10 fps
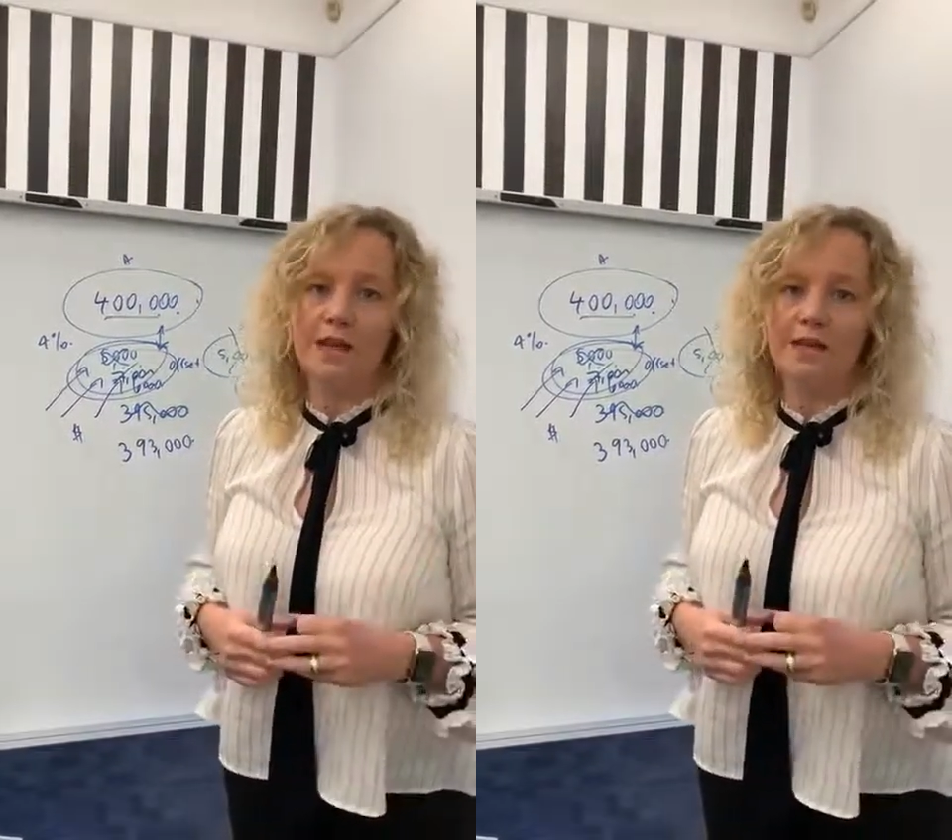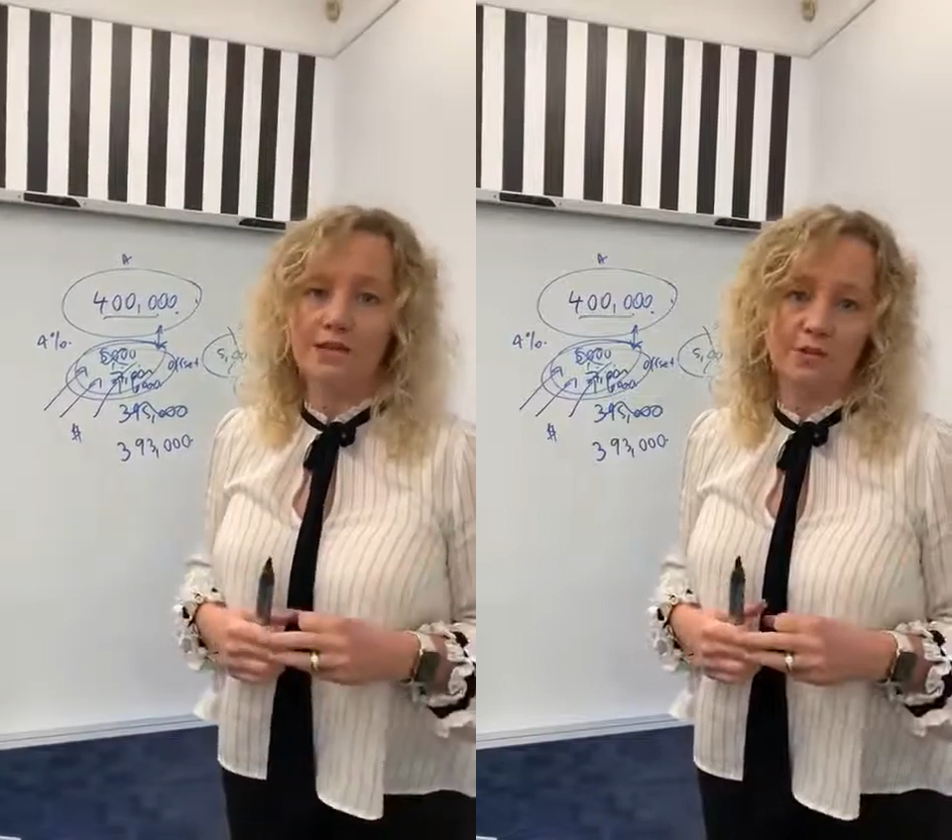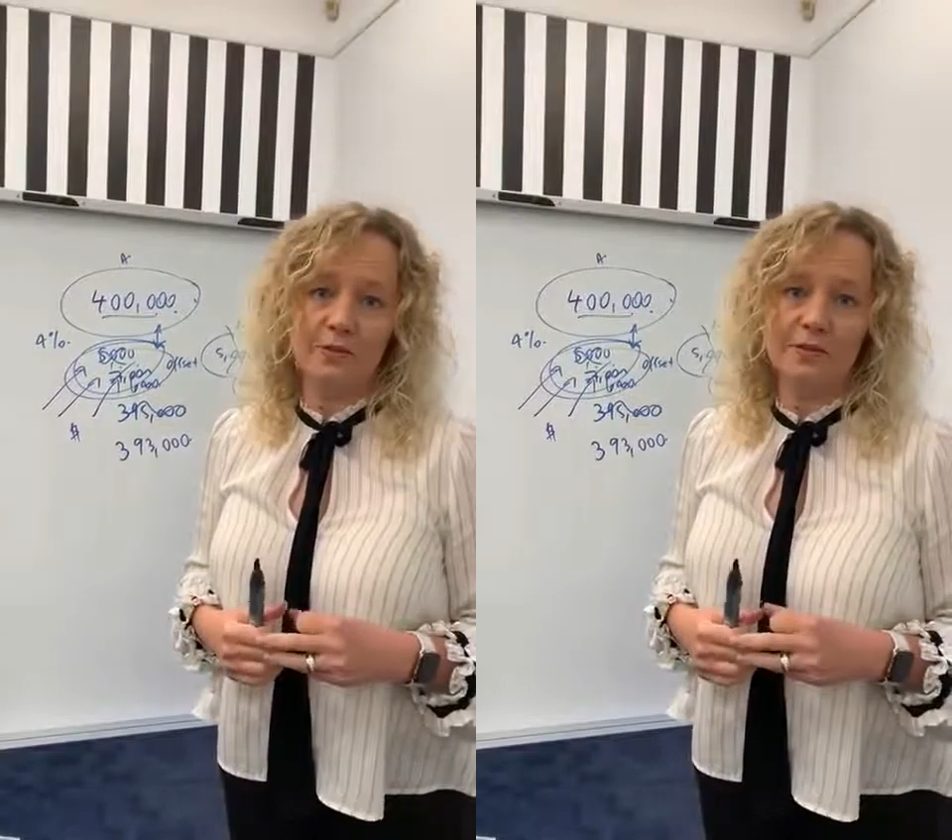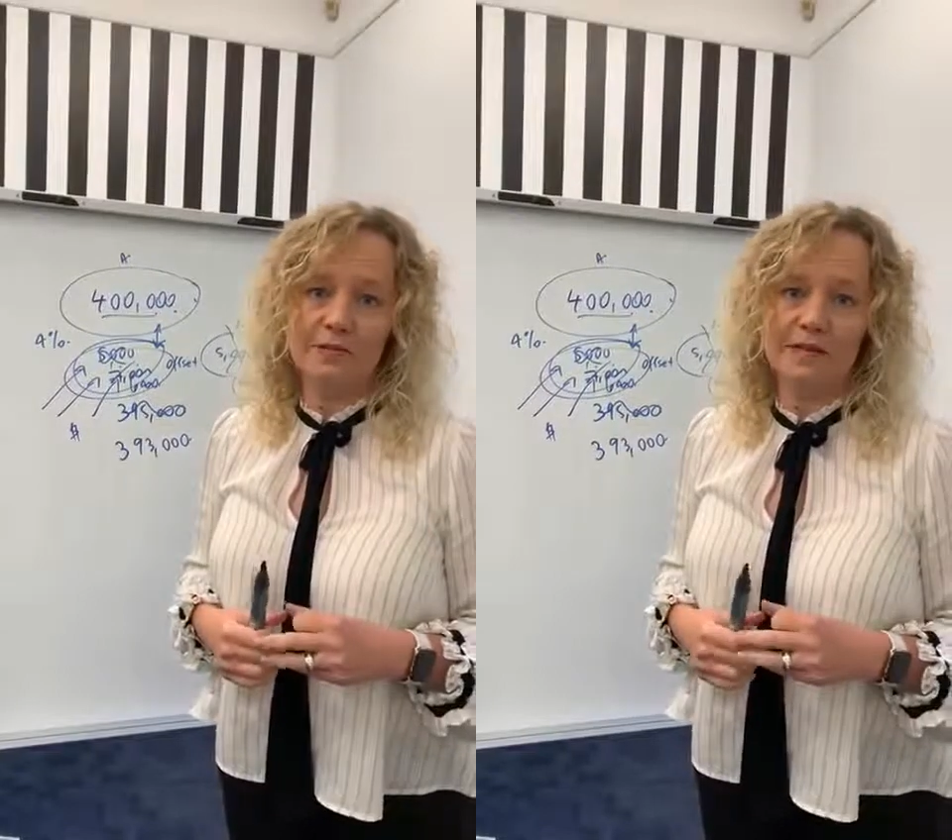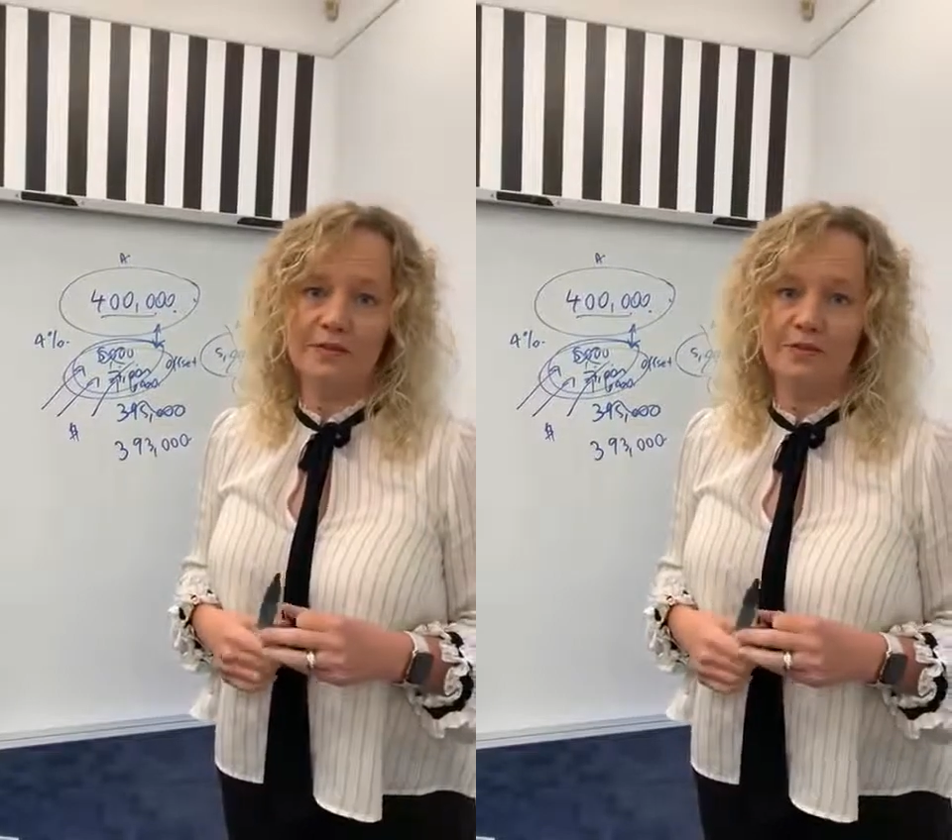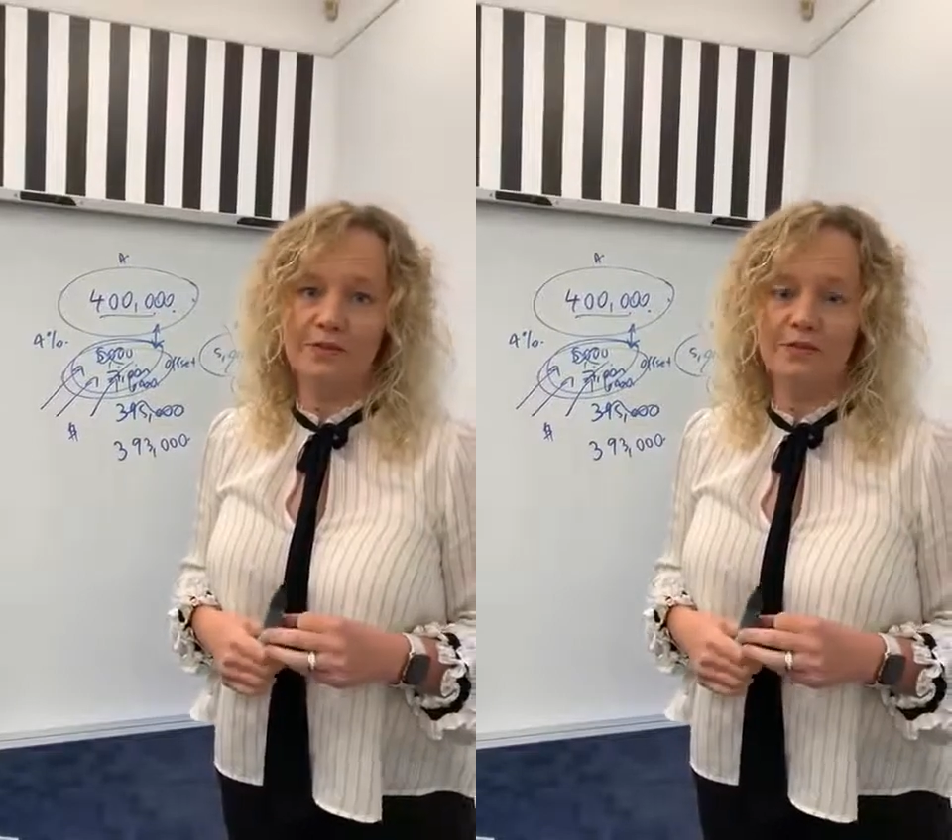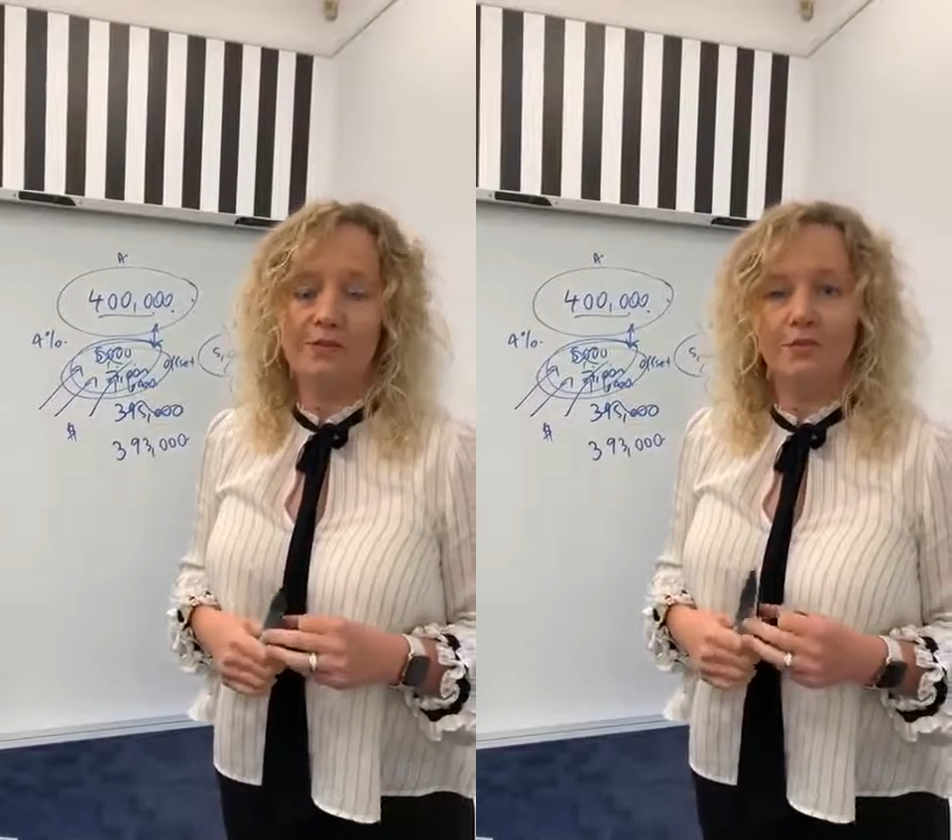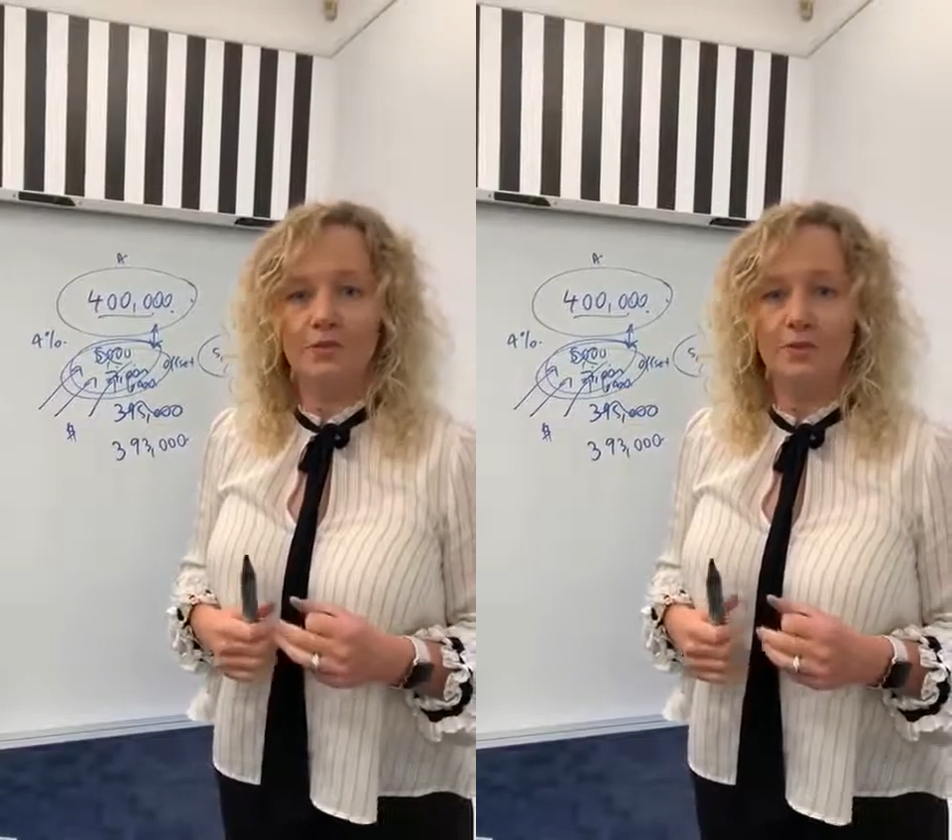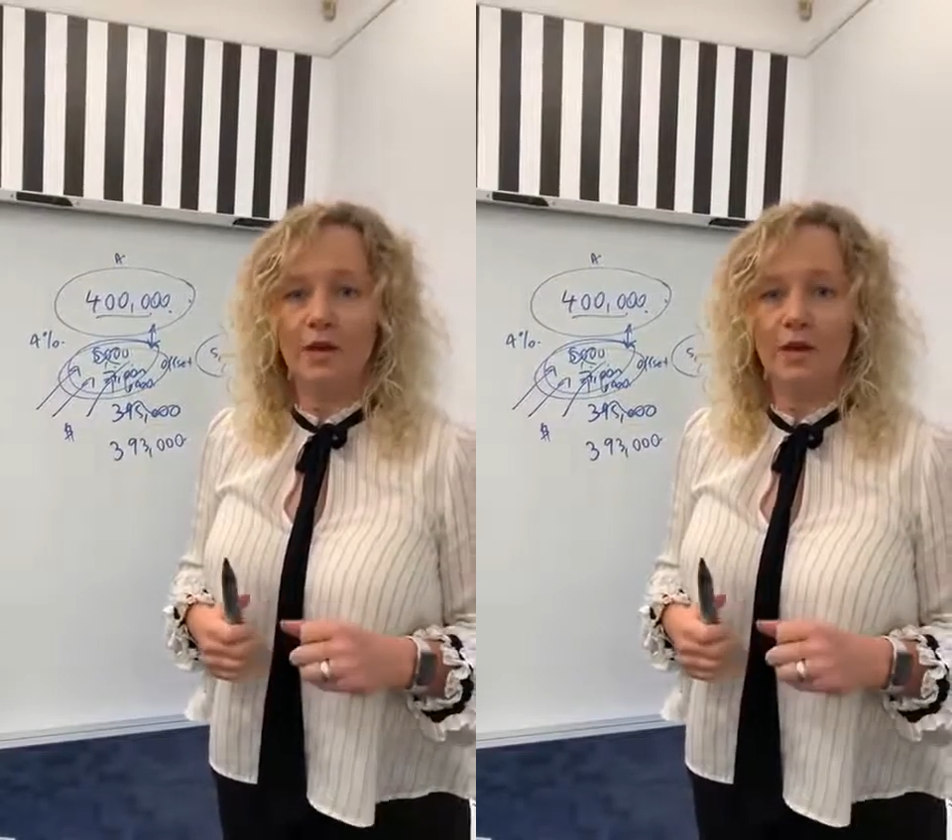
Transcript: and you do want your money to work for you because you